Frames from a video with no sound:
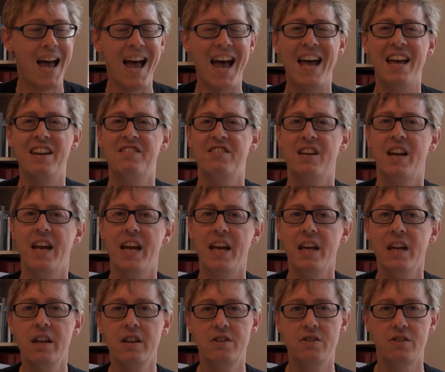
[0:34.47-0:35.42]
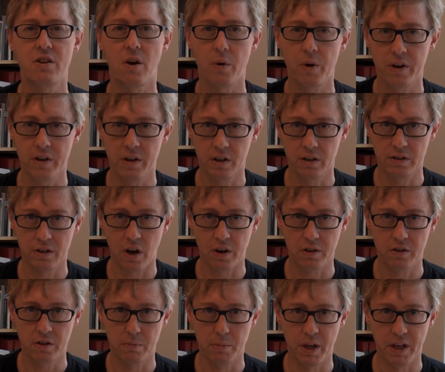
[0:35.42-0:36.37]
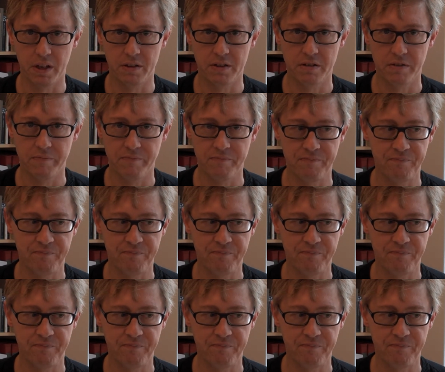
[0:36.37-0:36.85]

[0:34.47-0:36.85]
as a historical document.